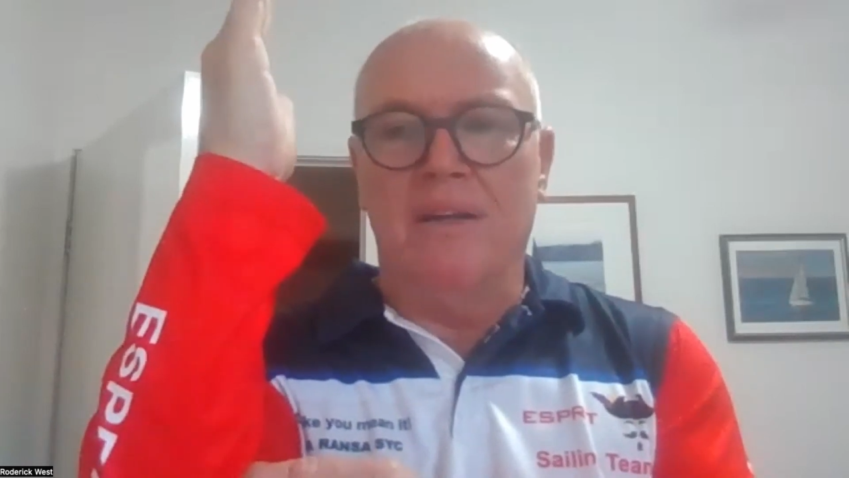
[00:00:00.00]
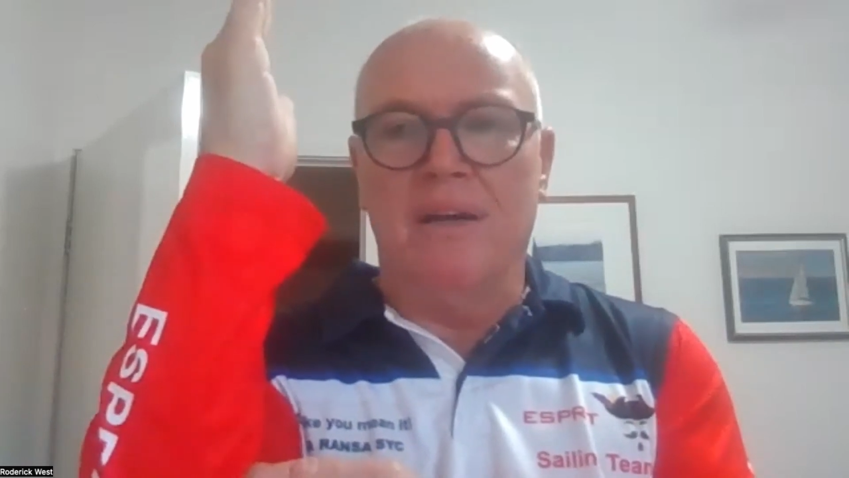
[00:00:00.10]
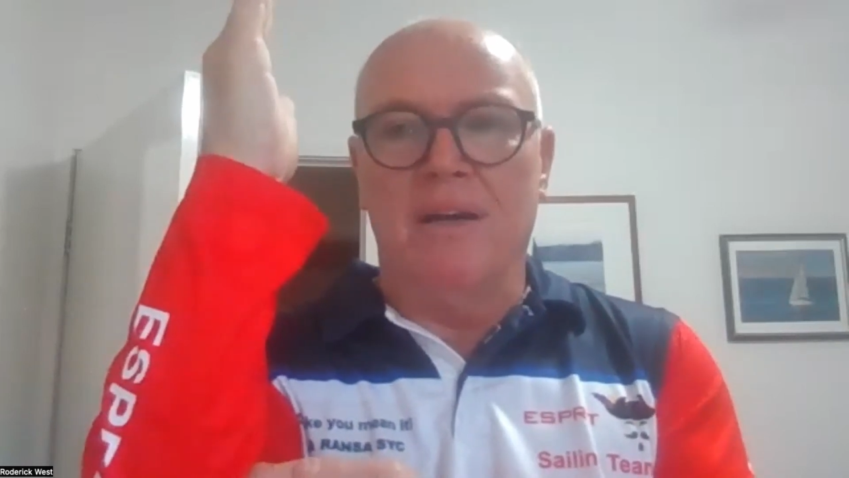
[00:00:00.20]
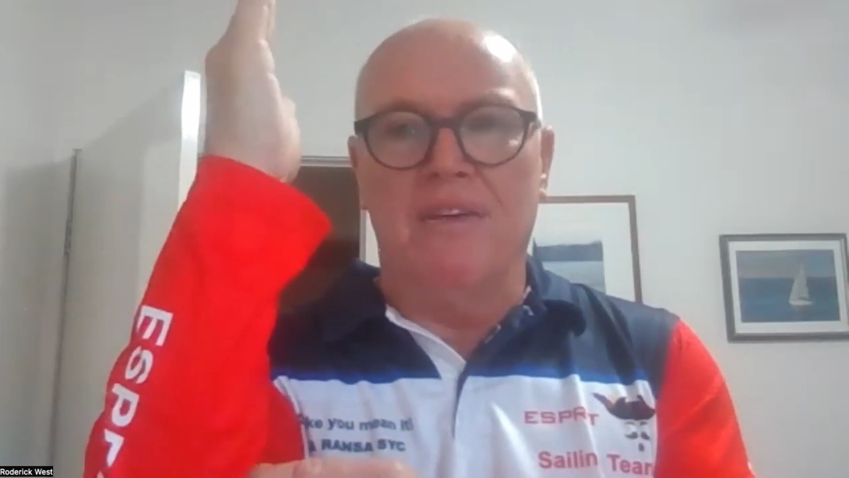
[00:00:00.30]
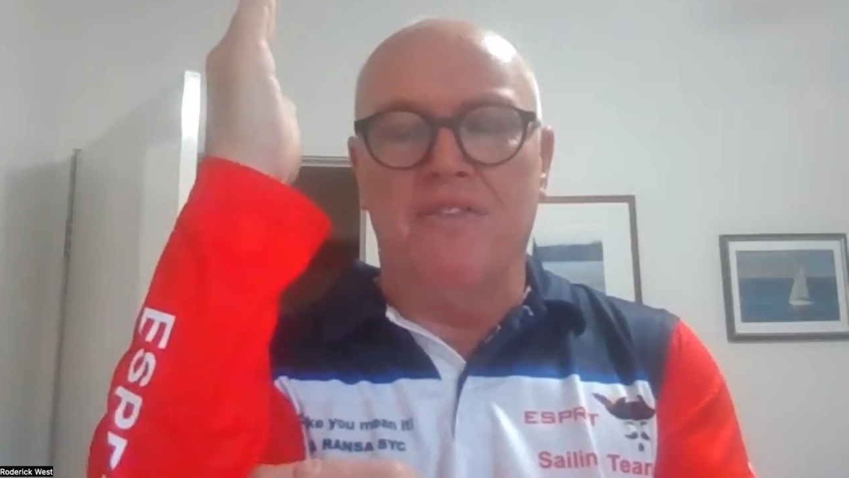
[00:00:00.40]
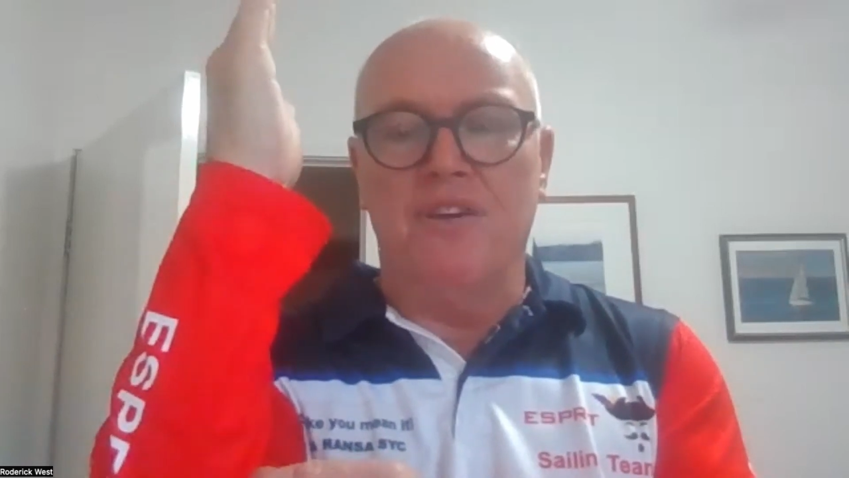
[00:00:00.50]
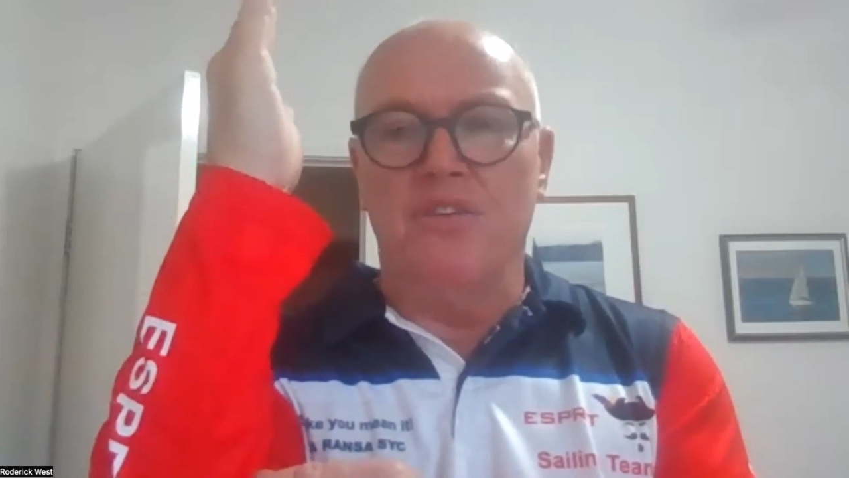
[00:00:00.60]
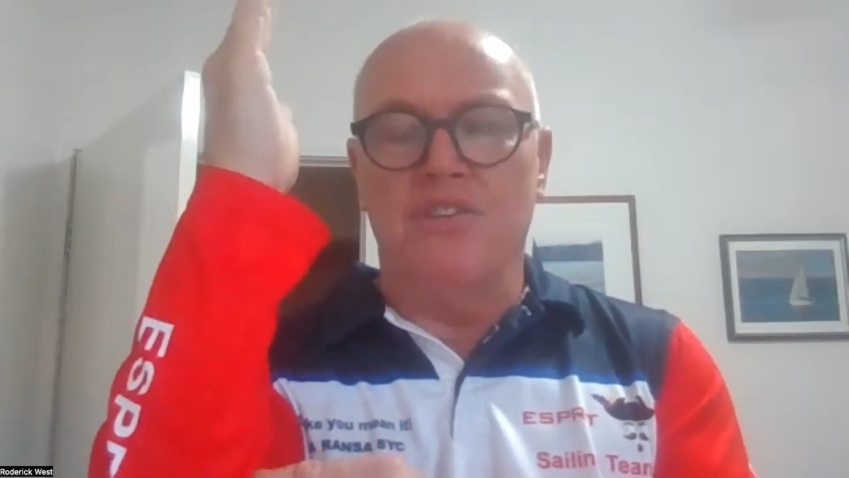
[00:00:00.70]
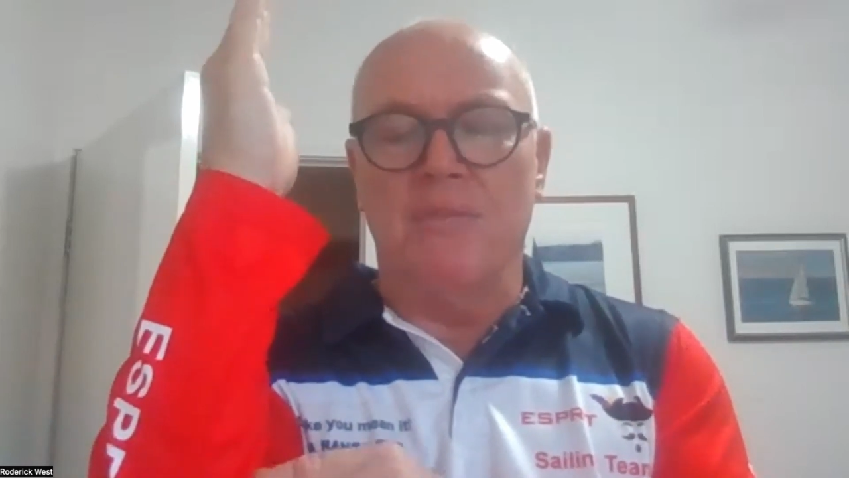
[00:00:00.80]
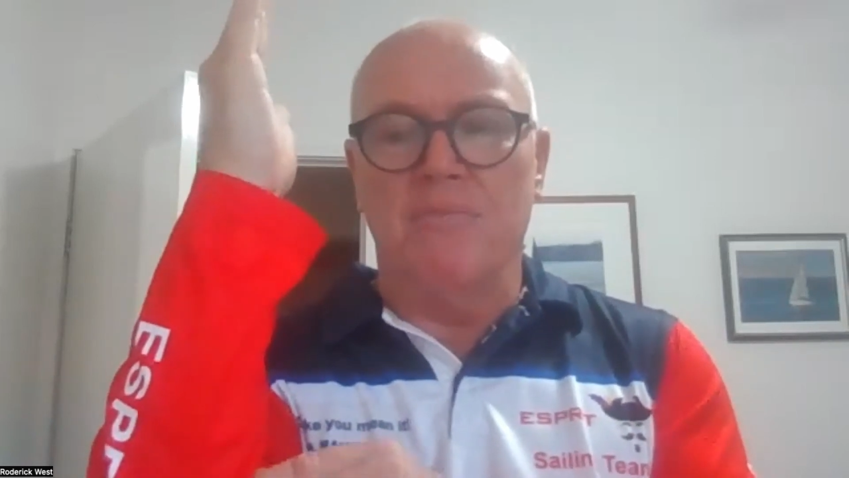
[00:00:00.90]
if you
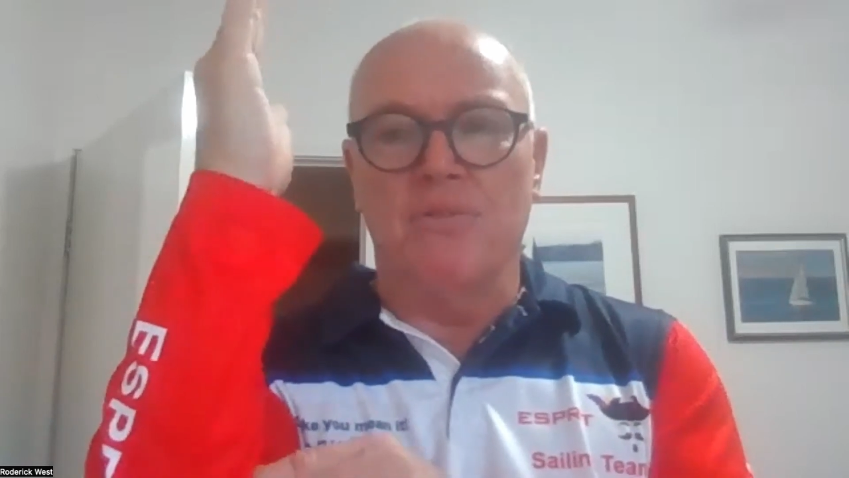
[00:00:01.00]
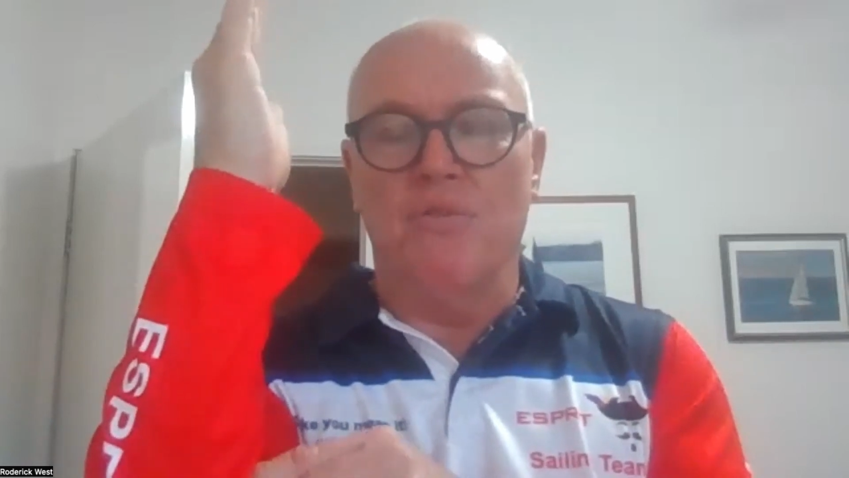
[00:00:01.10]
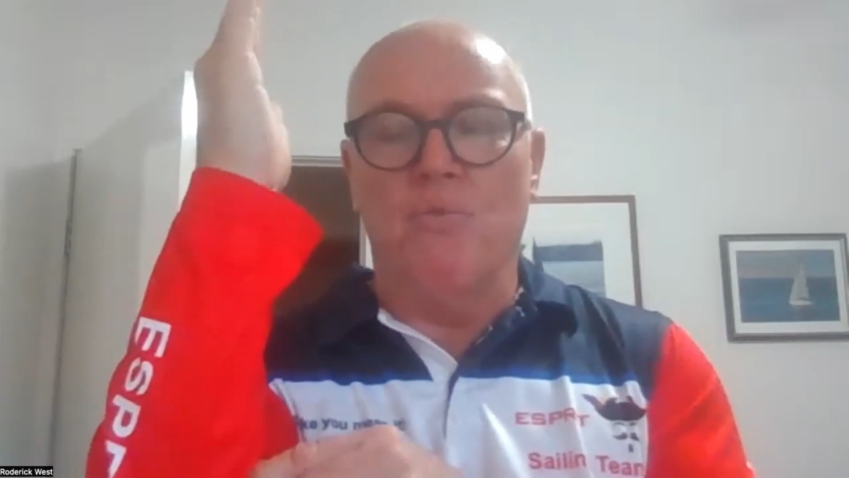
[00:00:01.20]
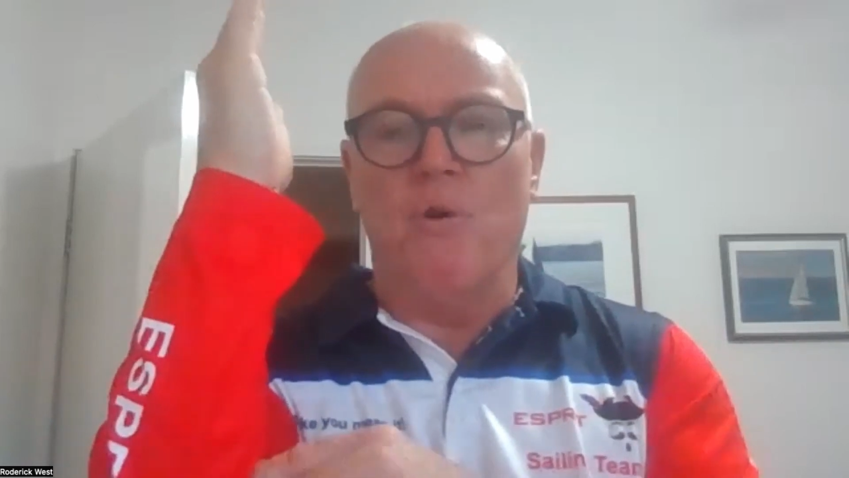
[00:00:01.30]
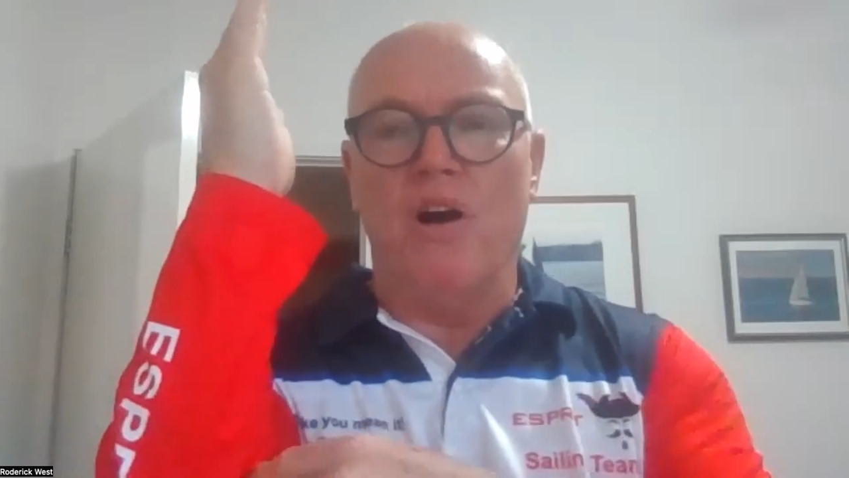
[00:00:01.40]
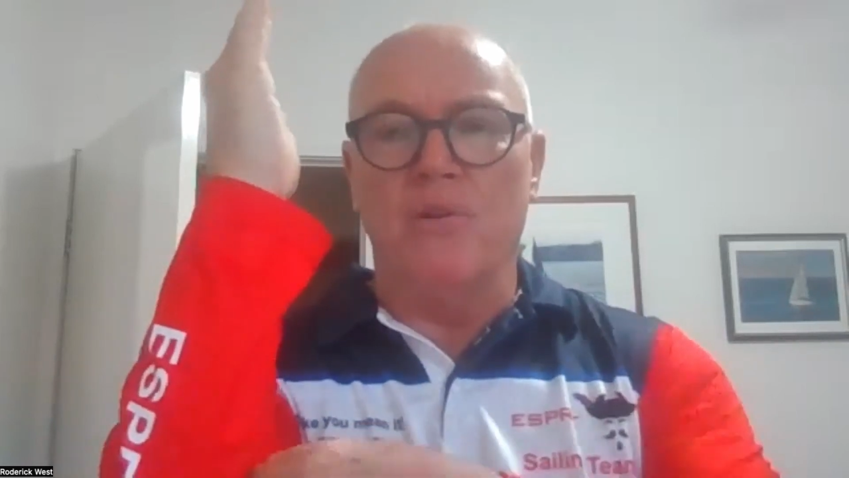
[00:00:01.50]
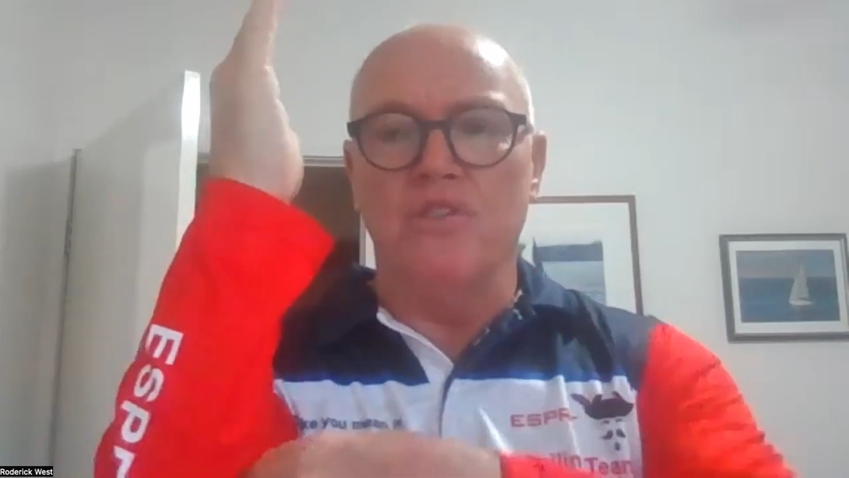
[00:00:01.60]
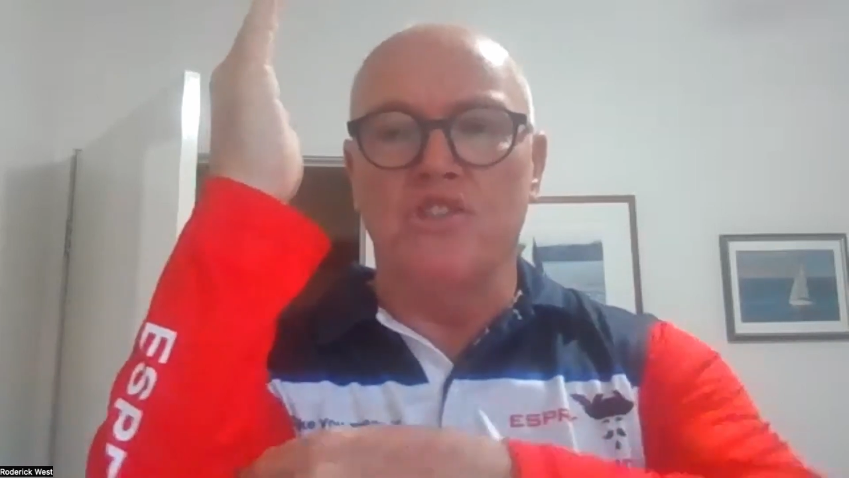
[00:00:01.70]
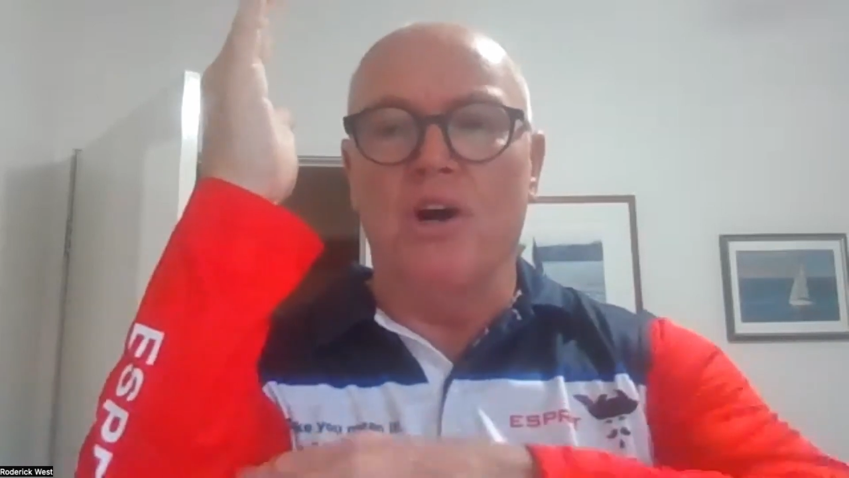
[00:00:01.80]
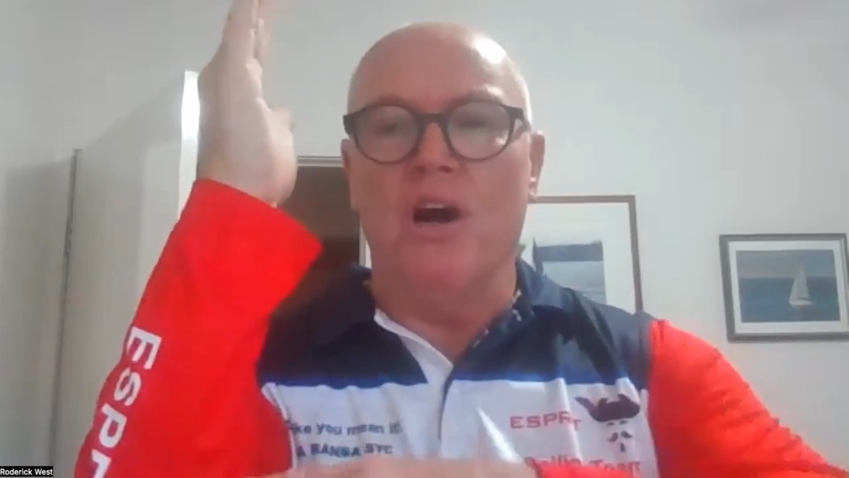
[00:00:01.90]
do some sort of
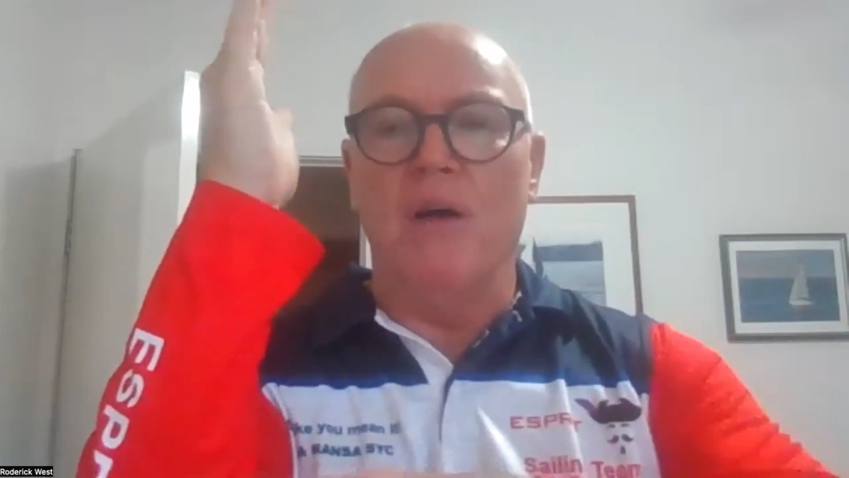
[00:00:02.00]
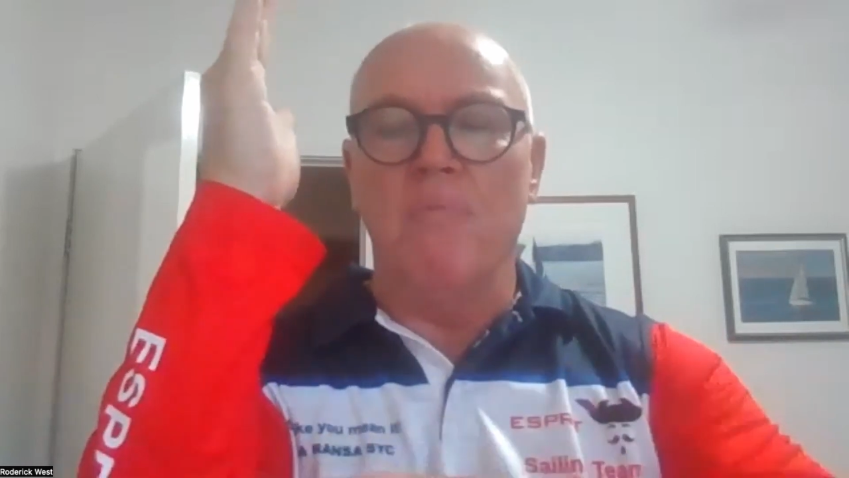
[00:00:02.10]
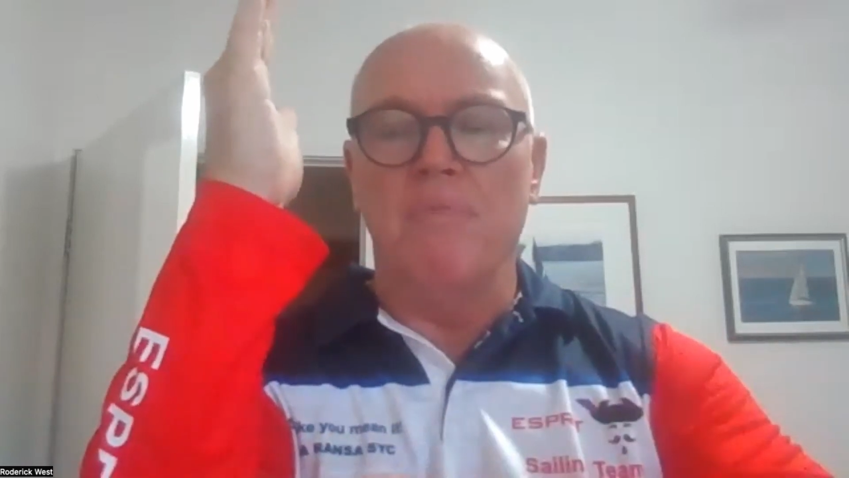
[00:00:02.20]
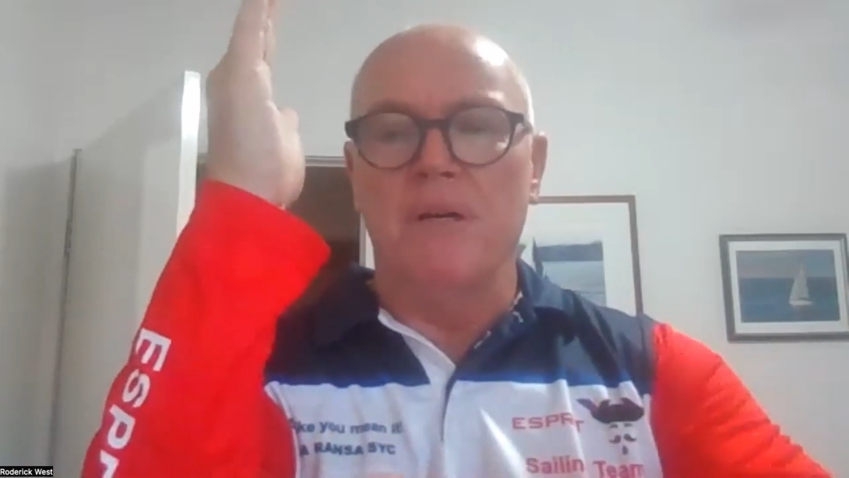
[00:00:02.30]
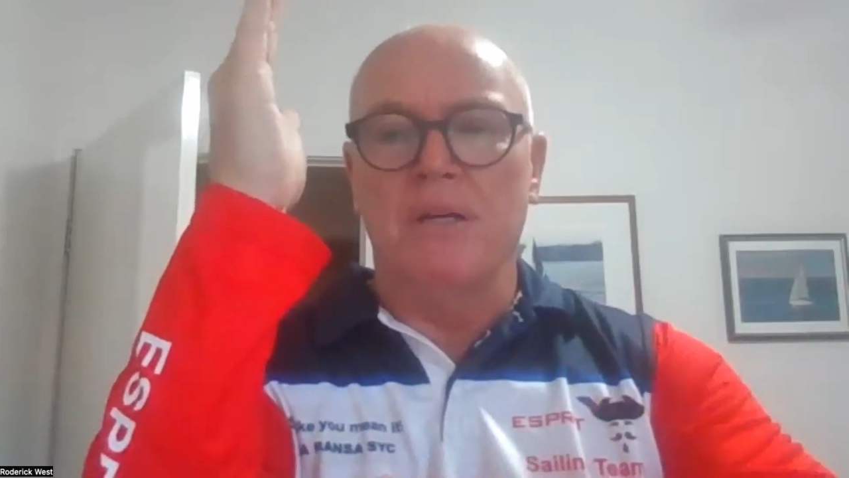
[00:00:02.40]
wild jibe,